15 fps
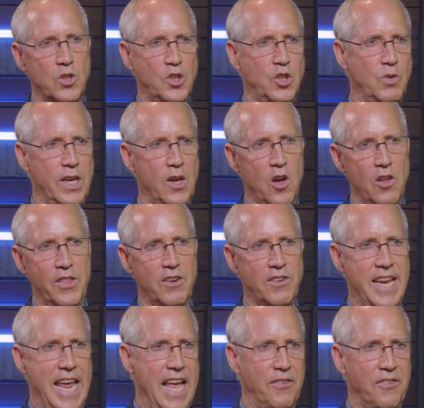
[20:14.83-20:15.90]
were doing all their
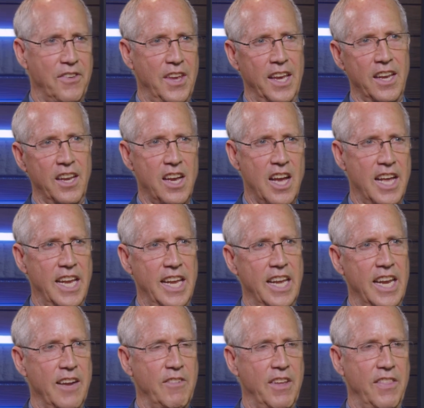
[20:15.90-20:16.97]
dancing and
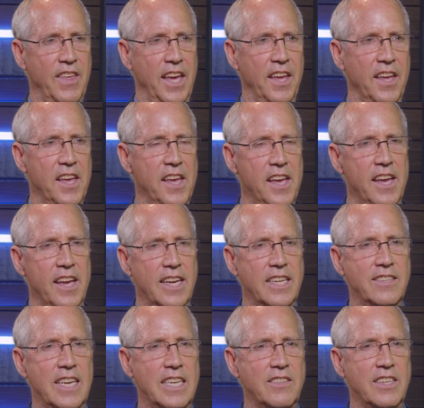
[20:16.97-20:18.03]
cutting and everything,
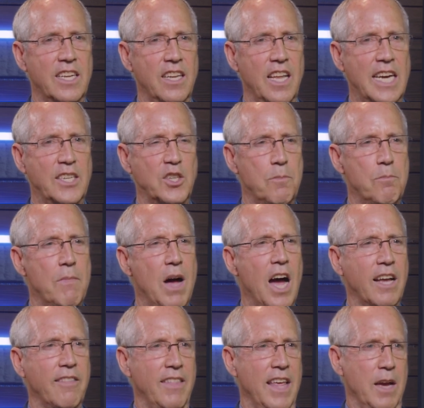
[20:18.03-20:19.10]
it says that Elijah
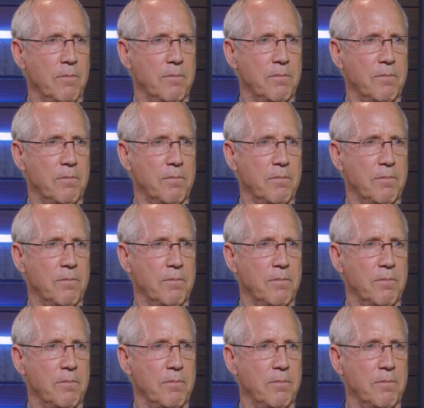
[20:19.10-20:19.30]
mocked them.